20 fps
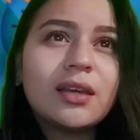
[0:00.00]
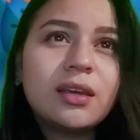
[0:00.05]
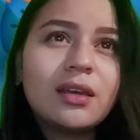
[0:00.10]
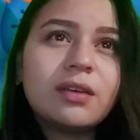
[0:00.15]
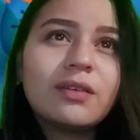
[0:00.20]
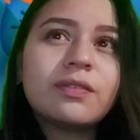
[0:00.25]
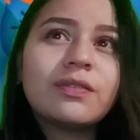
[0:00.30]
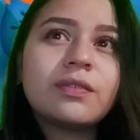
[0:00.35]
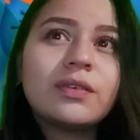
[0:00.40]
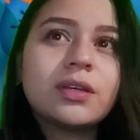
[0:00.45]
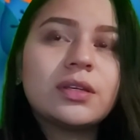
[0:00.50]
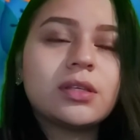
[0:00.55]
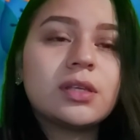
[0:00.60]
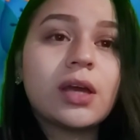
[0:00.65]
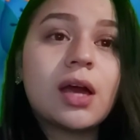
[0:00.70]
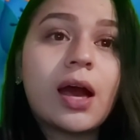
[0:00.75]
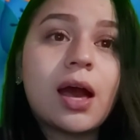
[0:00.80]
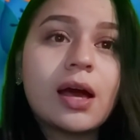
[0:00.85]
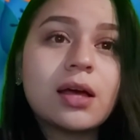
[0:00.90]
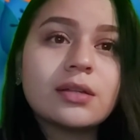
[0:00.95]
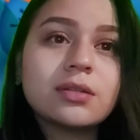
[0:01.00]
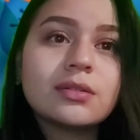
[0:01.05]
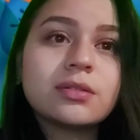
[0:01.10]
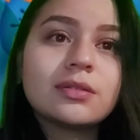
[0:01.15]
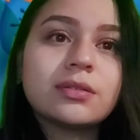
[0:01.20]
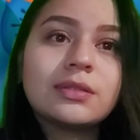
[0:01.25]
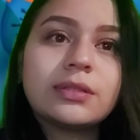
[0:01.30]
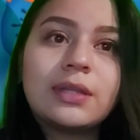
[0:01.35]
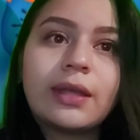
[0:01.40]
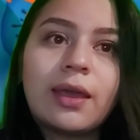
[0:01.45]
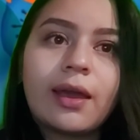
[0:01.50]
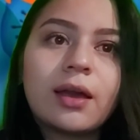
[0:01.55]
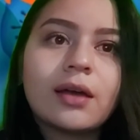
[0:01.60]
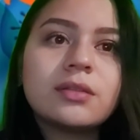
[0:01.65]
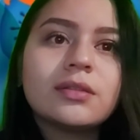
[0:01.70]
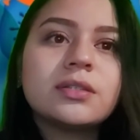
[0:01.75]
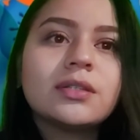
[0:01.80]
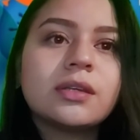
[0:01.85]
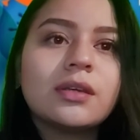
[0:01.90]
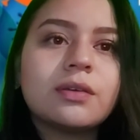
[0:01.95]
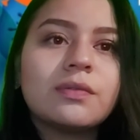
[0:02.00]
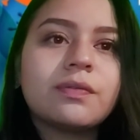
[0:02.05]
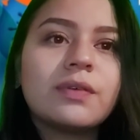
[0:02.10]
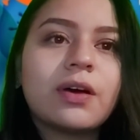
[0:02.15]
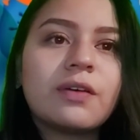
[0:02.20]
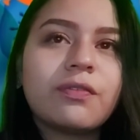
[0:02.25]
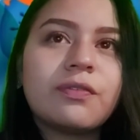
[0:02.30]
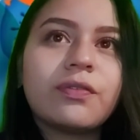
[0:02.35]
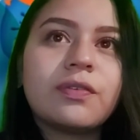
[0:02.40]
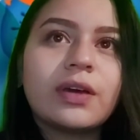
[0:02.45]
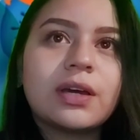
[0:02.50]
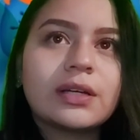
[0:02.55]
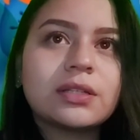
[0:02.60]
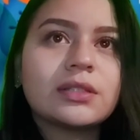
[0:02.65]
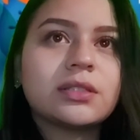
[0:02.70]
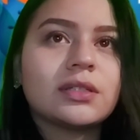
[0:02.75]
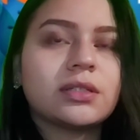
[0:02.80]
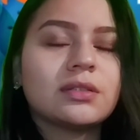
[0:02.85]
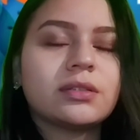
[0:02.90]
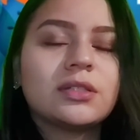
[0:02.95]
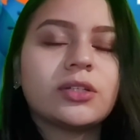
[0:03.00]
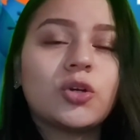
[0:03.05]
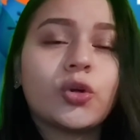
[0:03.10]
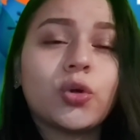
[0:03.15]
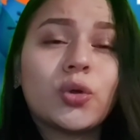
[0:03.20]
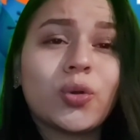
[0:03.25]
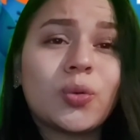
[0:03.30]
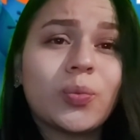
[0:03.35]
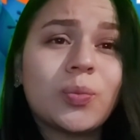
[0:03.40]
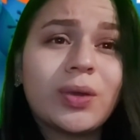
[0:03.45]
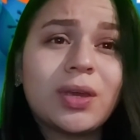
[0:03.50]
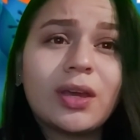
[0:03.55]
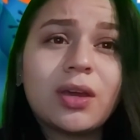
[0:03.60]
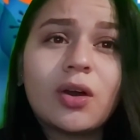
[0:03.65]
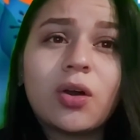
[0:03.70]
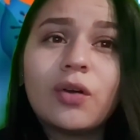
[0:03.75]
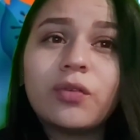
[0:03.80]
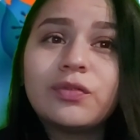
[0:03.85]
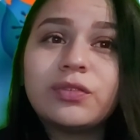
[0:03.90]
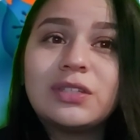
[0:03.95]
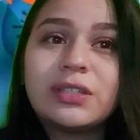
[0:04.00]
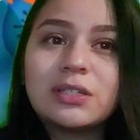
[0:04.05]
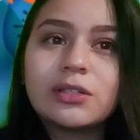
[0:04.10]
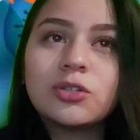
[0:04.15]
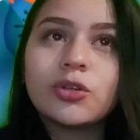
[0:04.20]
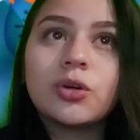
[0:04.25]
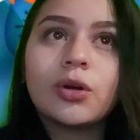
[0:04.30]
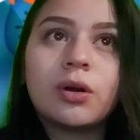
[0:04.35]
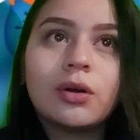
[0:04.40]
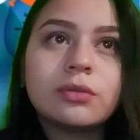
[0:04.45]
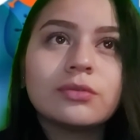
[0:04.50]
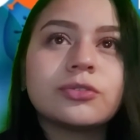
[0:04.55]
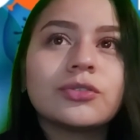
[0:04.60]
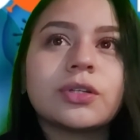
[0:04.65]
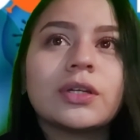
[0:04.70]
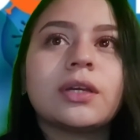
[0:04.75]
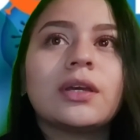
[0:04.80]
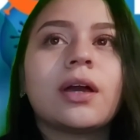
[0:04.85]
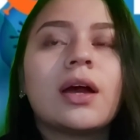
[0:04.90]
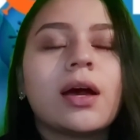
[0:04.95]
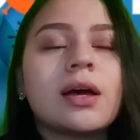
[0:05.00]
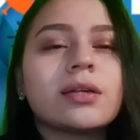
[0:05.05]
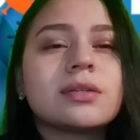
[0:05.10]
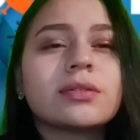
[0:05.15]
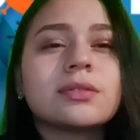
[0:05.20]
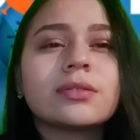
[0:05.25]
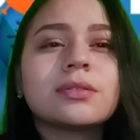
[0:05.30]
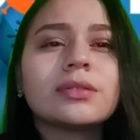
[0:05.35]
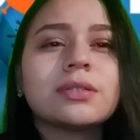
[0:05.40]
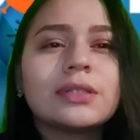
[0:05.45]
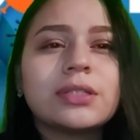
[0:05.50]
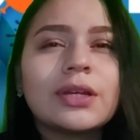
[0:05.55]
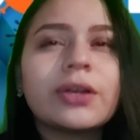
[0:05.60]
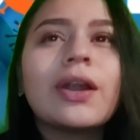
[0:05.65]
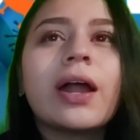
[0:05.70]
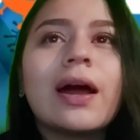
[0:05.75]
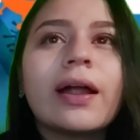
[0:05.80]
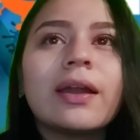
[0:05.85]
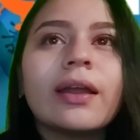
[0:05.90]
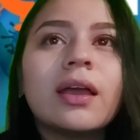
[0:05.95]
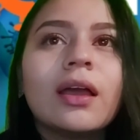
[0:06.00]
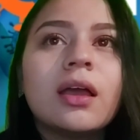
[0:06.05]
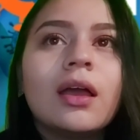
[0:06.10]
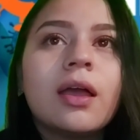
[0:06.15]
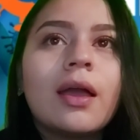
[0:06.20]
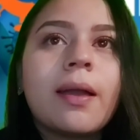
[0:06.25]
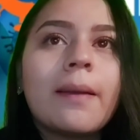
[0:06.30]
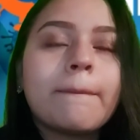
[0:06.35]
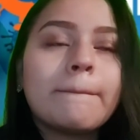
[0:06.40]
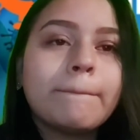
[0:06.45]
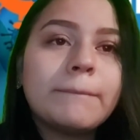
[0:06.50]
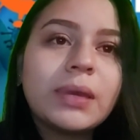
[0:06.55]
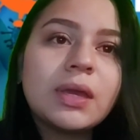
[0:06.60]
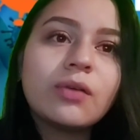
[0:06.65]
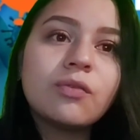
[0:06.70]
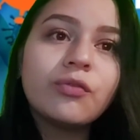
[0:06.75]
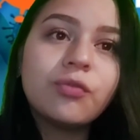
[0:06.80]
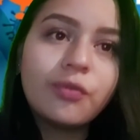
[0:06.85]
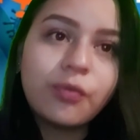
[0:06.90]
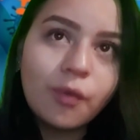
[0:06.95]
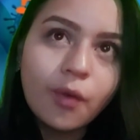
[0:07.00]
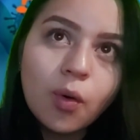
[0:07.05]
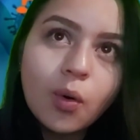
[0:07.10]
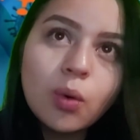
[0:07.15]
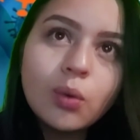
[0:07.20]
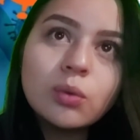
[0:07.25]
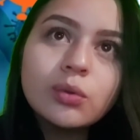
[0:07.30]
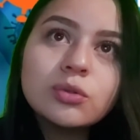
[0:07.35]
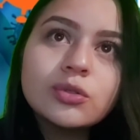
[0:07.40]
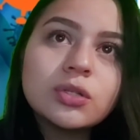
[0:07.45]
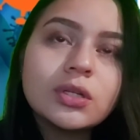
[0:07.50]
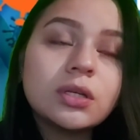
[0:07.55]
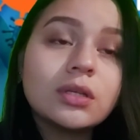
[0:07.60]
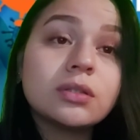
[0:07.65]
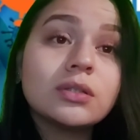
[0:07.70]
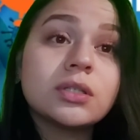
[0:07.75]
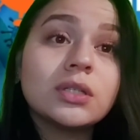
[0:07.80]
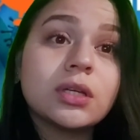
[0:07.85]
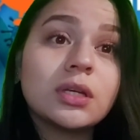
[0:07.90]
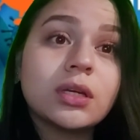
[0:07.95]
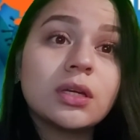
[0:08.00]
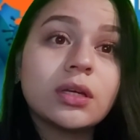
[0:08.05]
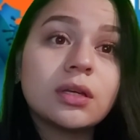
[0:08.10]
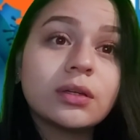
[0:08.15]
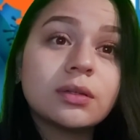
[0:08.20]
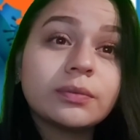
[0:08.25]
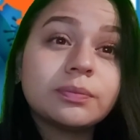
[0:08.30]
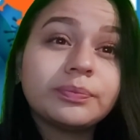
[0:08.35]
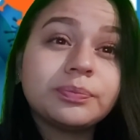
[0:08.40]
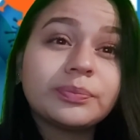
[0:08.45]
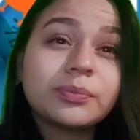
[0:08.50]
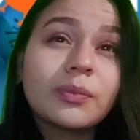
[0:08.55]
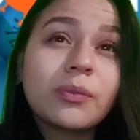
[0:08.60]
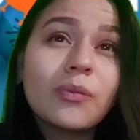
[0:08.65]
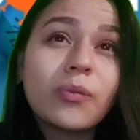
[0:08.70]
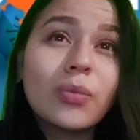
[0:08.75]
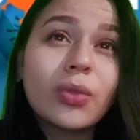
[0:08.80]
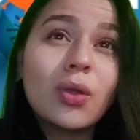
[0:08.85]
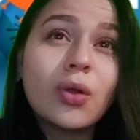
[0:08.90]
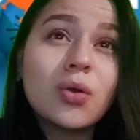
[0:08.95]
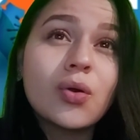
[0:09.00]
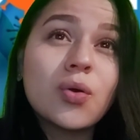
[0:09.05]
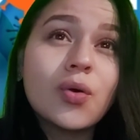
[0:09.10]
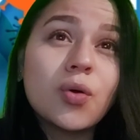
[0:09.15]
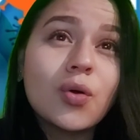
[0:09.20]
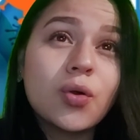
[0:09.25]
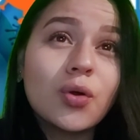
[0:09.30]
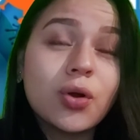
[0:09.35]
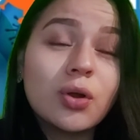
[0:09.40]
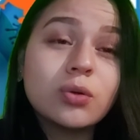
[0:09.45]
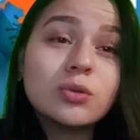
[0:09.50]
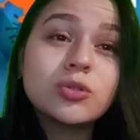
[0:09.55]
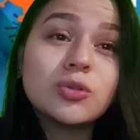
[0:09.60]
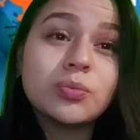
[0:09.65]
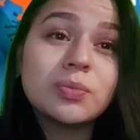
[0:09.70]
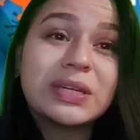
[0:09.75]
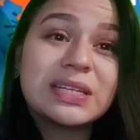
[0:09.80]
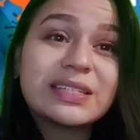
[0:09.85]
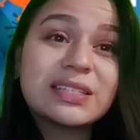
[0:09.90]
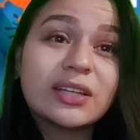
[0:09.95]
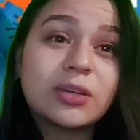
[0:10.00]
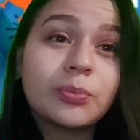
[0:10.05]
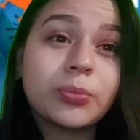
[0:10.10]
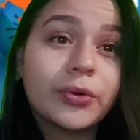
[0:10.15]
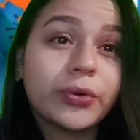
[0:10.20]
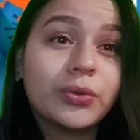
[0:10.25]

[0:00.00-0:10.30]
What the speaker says: if it has negative affected the economy of this country, as there are being falls in the gross domestic